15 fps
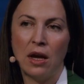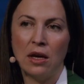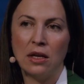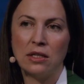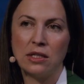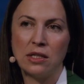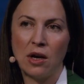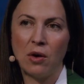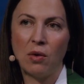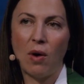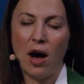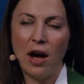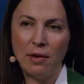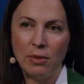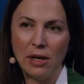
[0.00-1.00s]
So
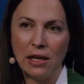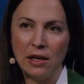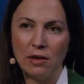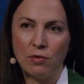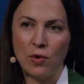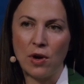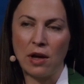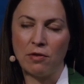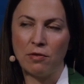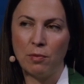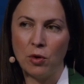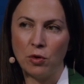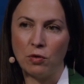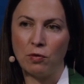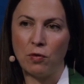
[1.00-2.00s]
I believe we have
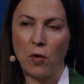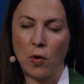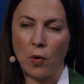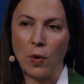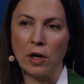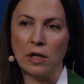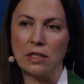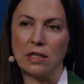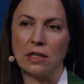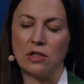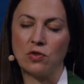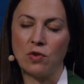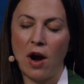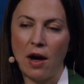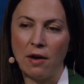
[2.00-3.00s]
put forward a
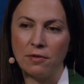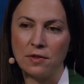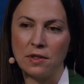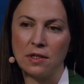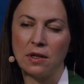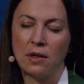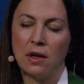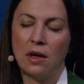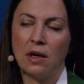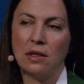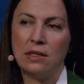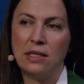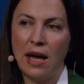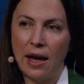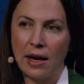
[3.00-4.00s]
draft
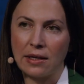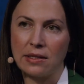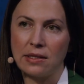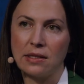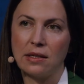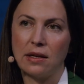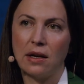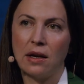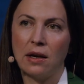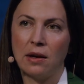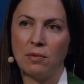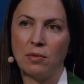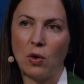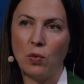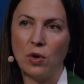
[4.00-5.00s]
text
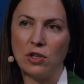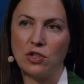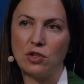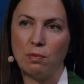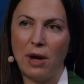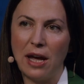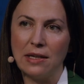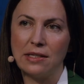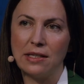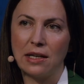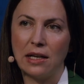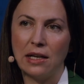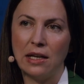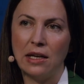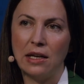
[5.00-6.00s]
which
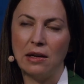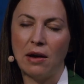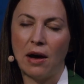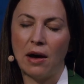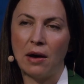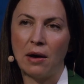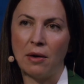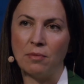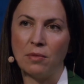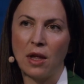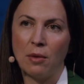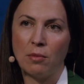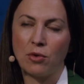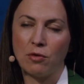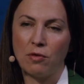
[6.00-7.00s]
basically
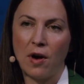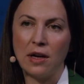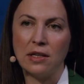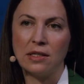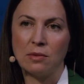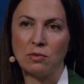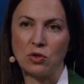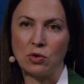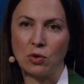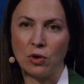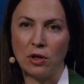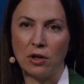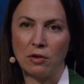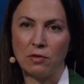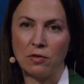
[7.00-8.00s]
provides some
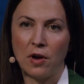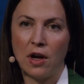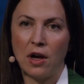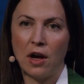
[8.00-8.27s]
sort of